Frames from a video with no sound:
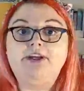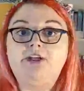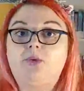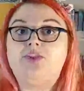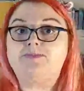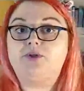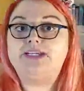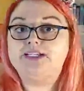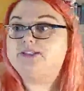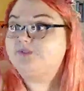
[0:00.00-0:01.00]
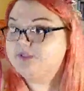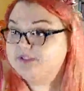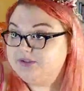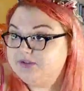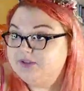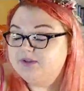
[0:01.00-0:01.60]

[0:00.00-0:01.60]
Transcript: you know what this book is for you?